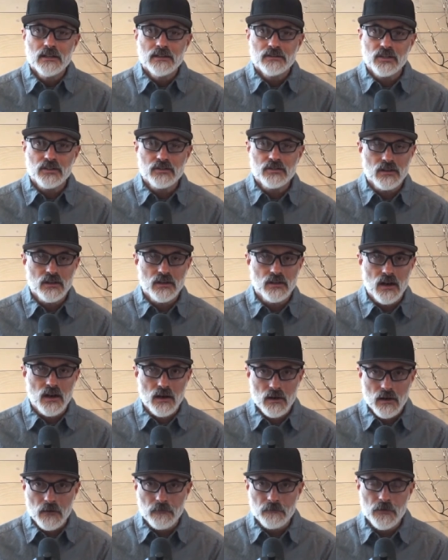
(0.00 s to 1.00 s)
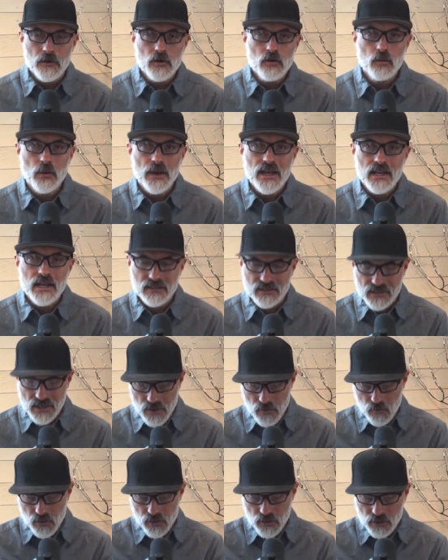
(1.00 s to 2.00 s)
just a, a, few weeks
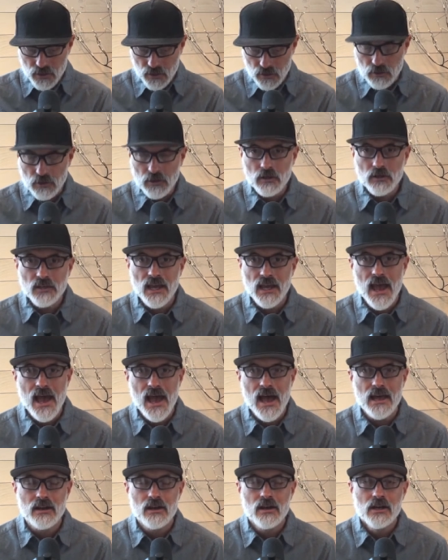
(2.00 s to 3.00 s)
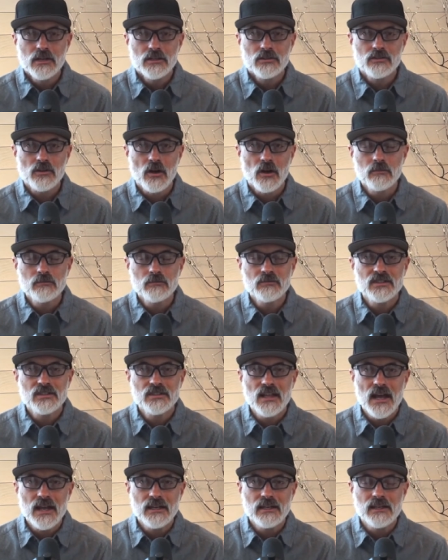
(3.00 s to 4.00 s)
and we're going to look at Psalms
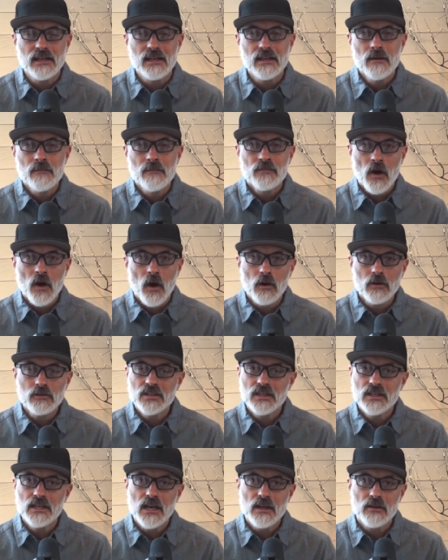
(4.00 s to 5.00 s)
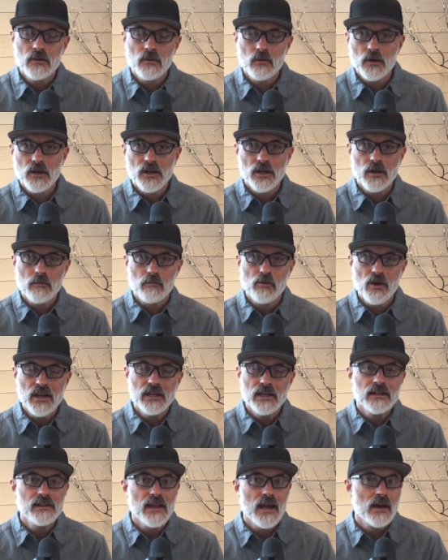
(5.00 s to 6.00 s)
90 all together and we're going to
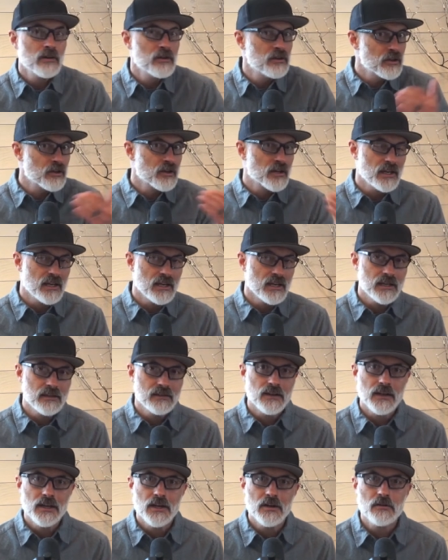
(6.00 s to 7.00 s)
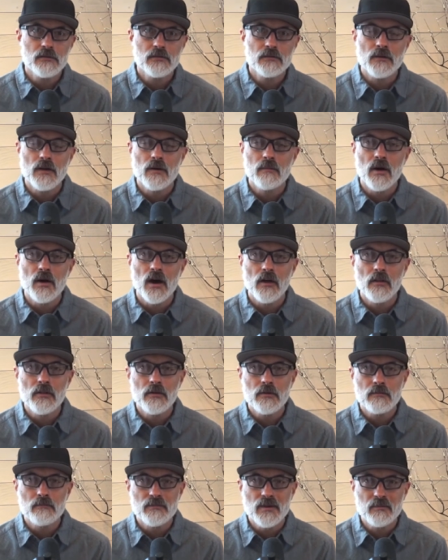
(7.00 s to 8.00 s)
break it down and you're going to get to hear from
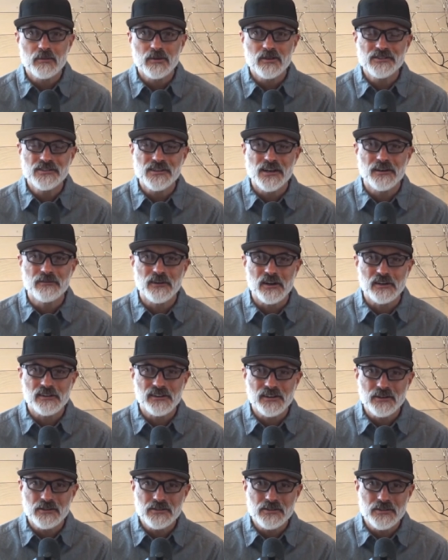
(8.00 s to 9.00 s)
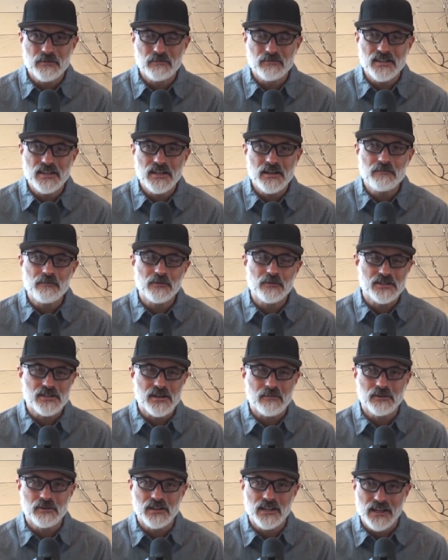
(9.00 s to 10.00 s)
other members of our leadership team, which
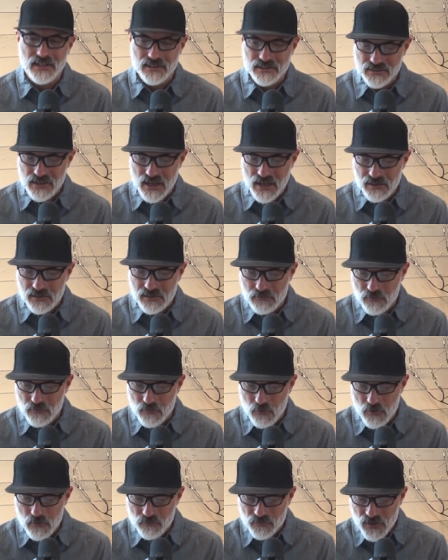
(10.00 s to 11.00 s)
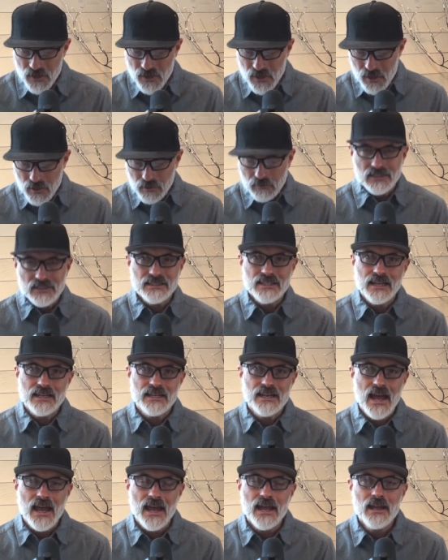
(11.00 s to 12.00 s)
I'm really excited for. But
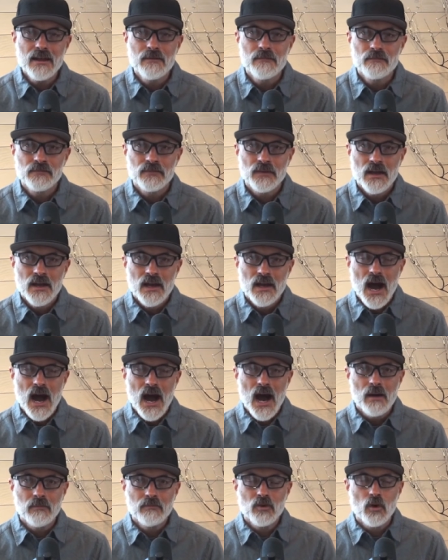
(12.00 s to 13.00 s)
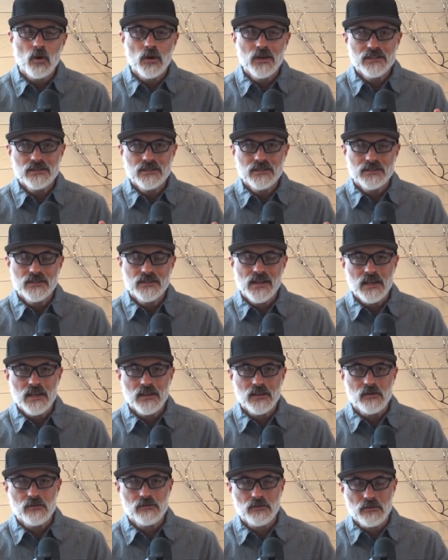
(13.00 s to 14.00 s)
today, I'm going to
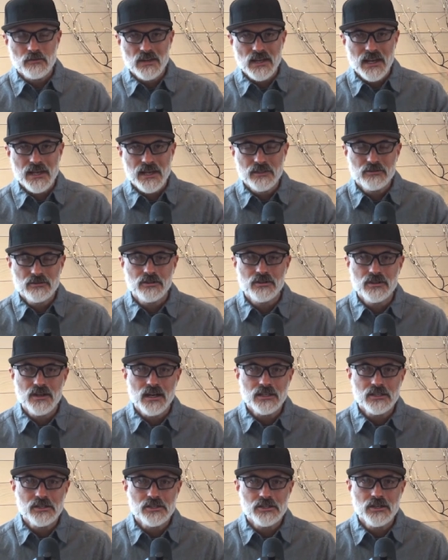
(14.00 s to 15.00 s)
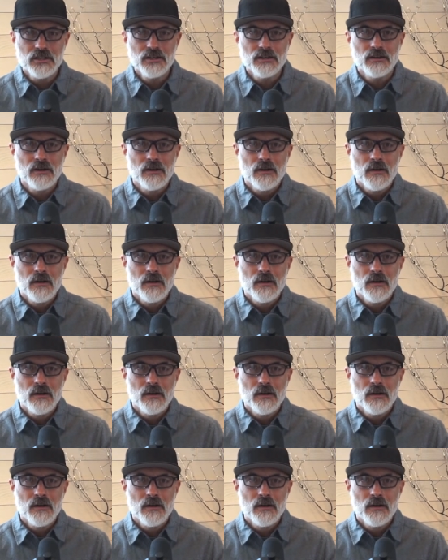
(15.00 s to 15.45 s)
take you through the introduction